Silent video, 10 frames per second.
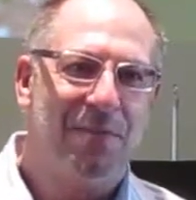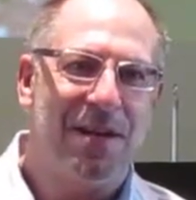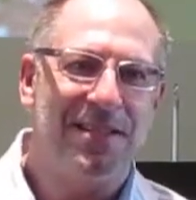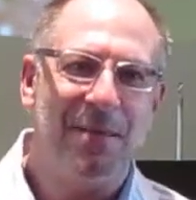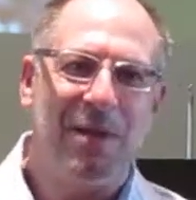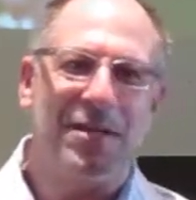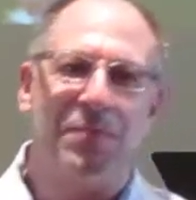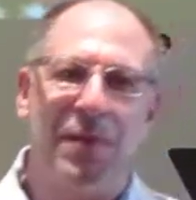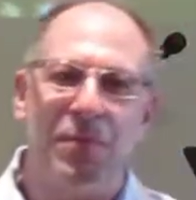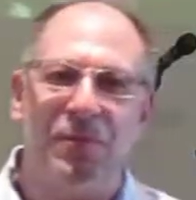But I say it
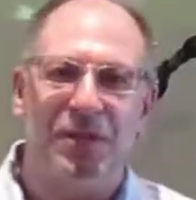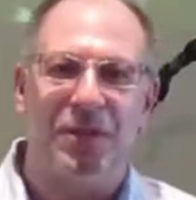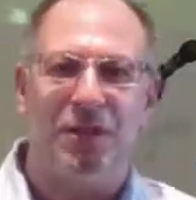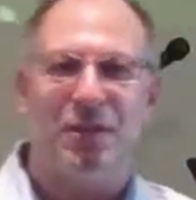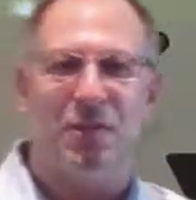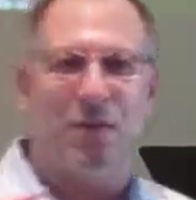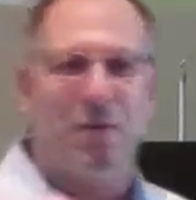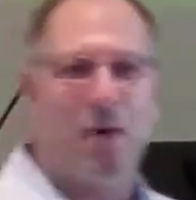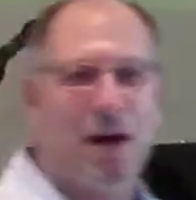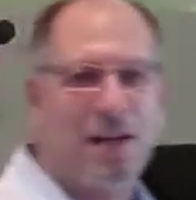because people feel guilty when they
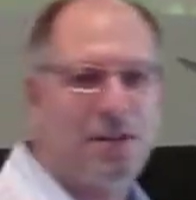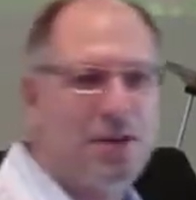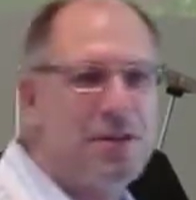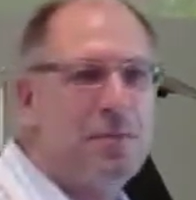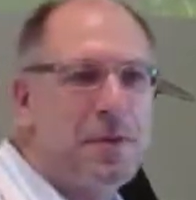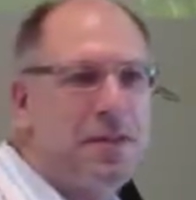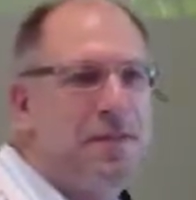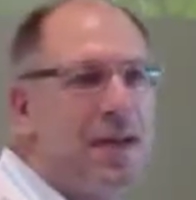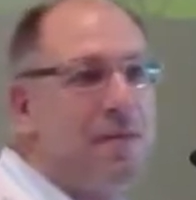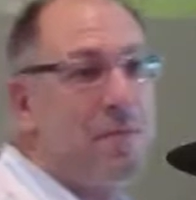walk into church, especially
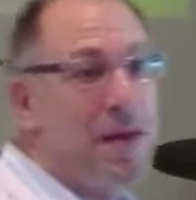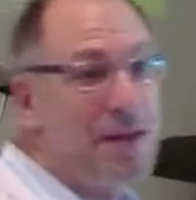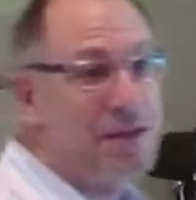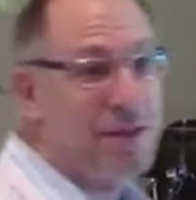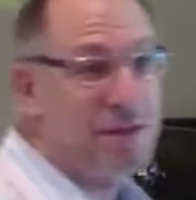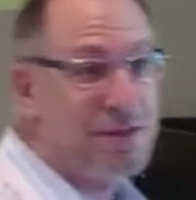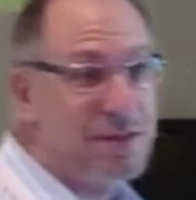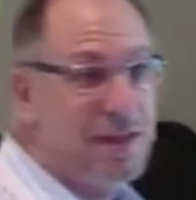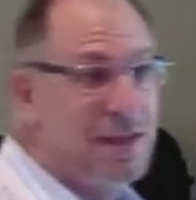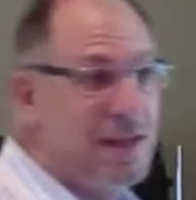if they haven't been in church,
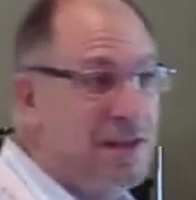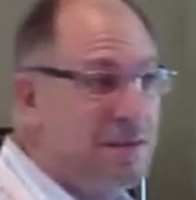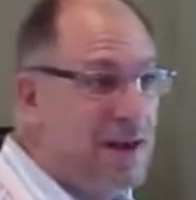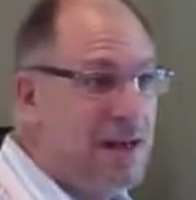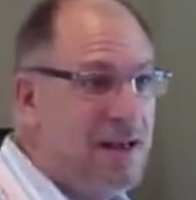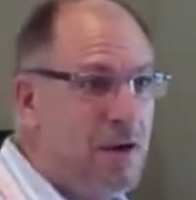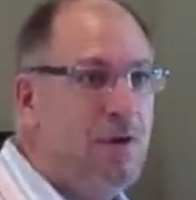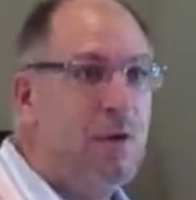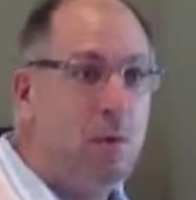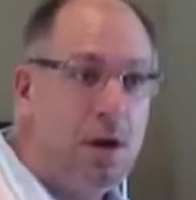right? Or
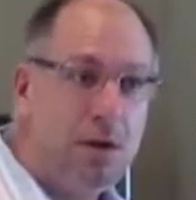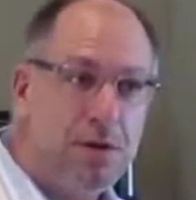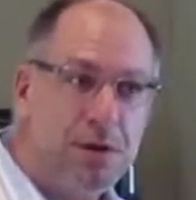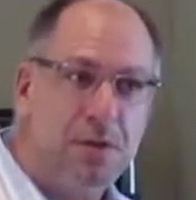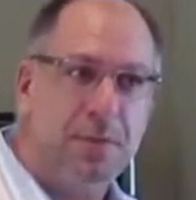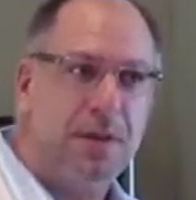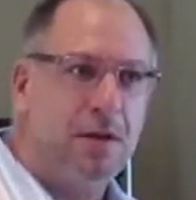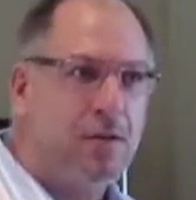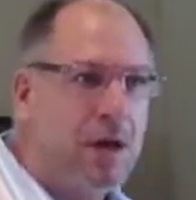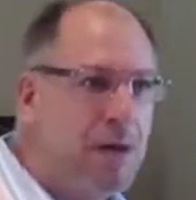they want to go to church, but they
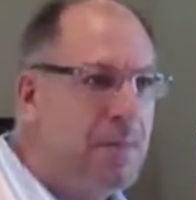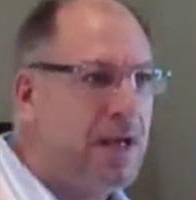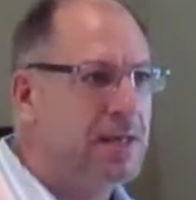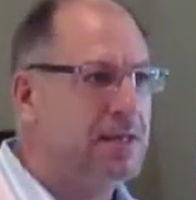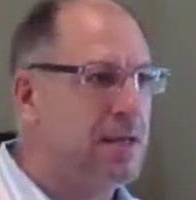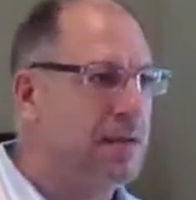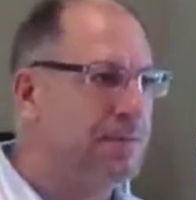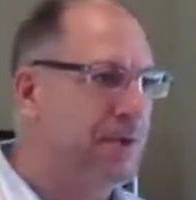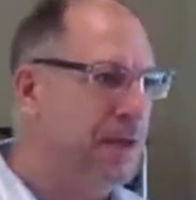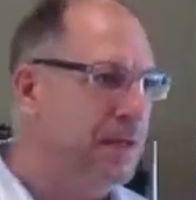don't come because it's
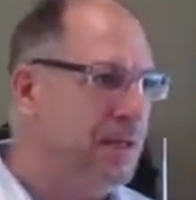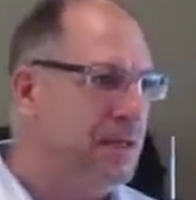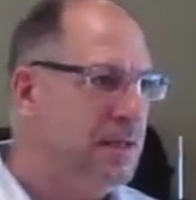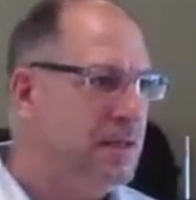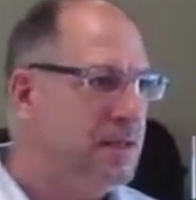unfriendly.